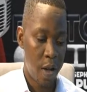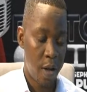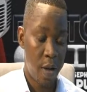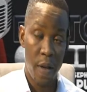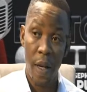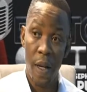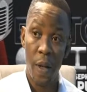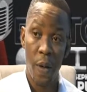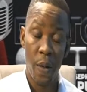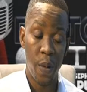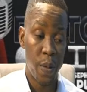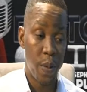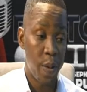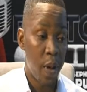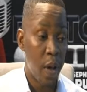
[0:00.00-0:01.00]
Thank you.
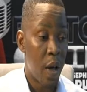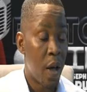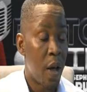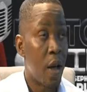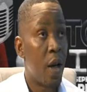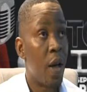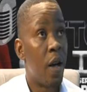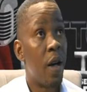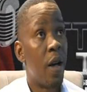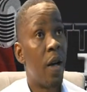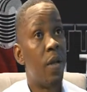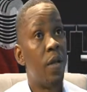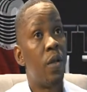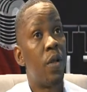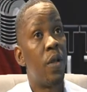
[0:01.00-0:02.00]

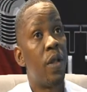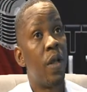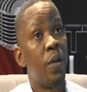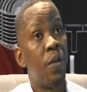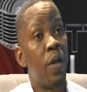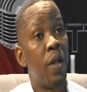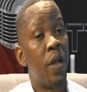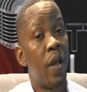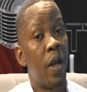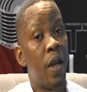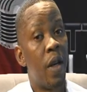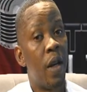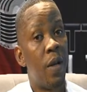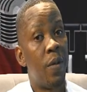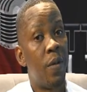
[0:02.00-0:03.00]
And to start with,
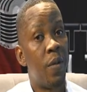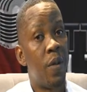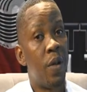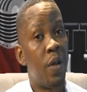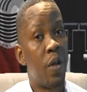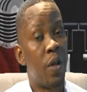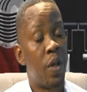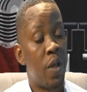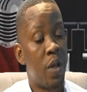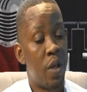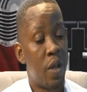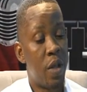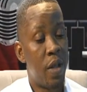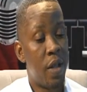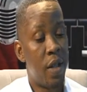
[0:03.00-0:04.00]
it
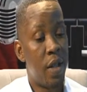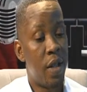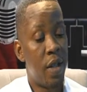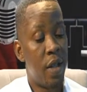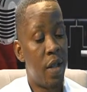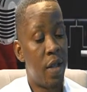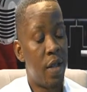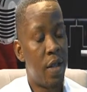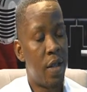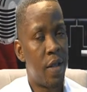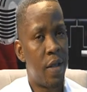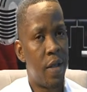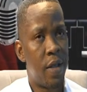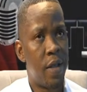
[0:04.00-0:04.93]
is